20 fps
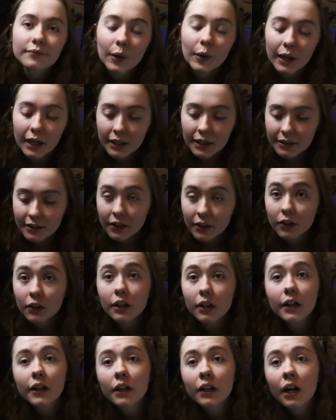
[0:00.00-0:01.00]
Like I said
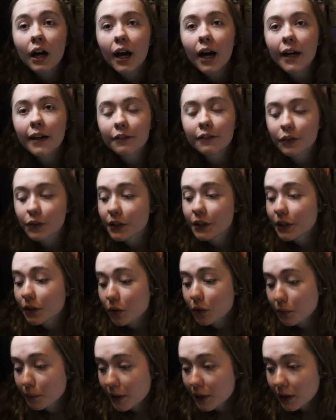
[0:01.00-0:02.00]
earlier, I have no idea
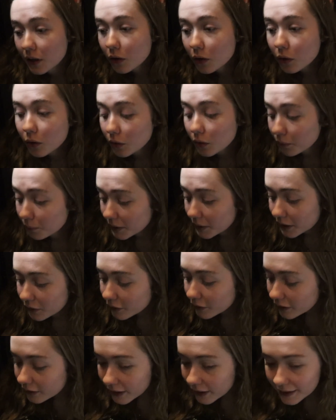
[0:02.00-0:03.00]
where my little mini
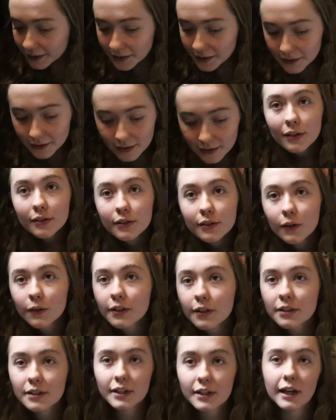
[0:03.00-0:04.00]
ring light is, so
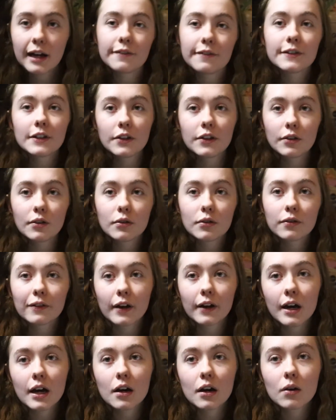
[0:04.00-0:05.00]
this is gonna have to do for
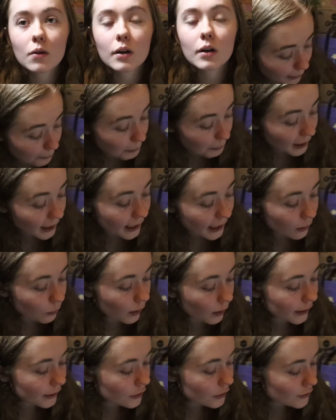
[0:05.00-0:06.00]
now. But I
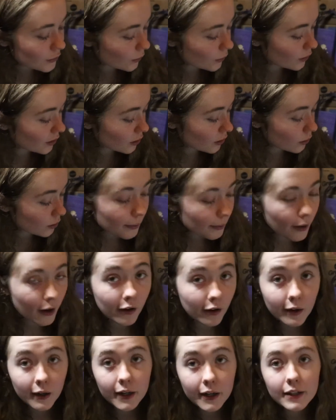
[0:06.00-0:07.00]
wanted to show you
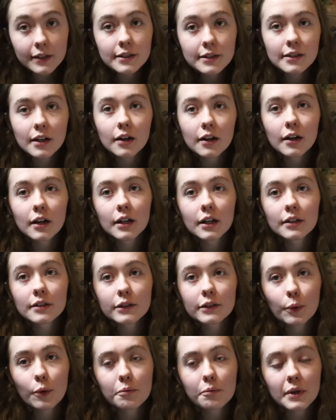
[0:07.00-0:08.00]
progress on
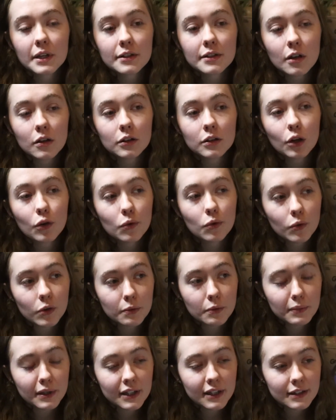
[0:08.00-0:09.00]
some of my salt dough
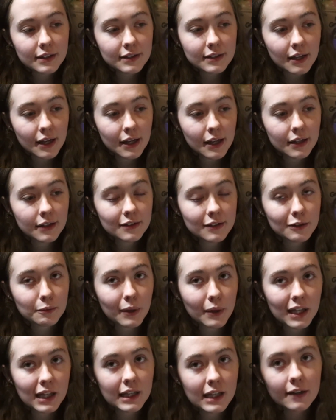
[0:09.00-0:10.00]
ornaments and some
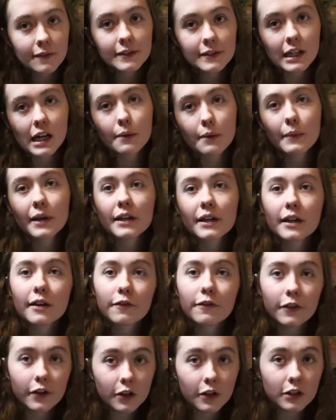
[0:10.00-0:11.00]
like gifts that I'm making
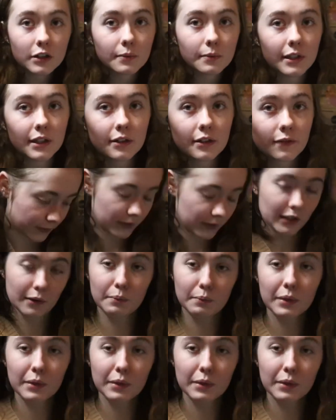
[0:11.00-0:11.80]
for Christmas for some